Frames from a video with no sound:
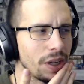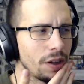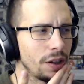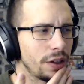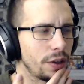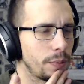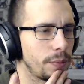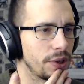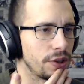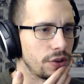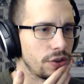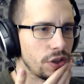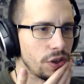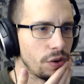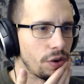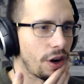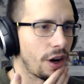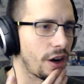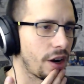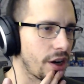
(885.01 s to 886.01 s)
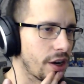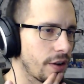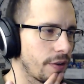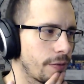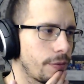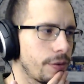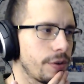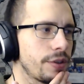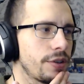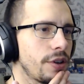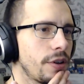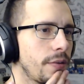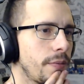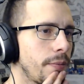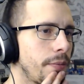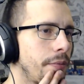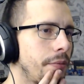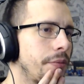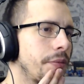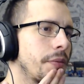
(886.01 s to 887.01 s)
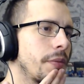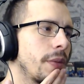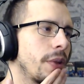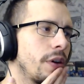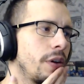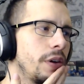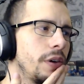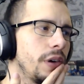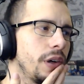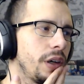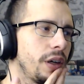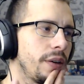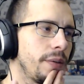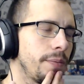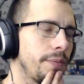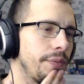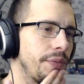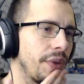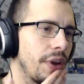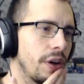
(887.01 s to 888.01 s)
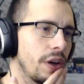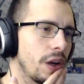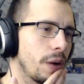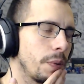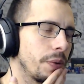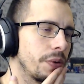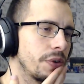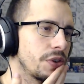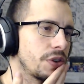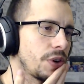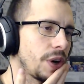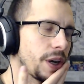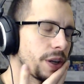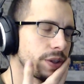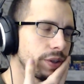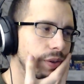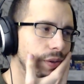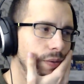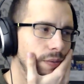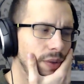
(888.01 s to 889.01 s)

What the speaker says: a little bit too high for some enabler strats.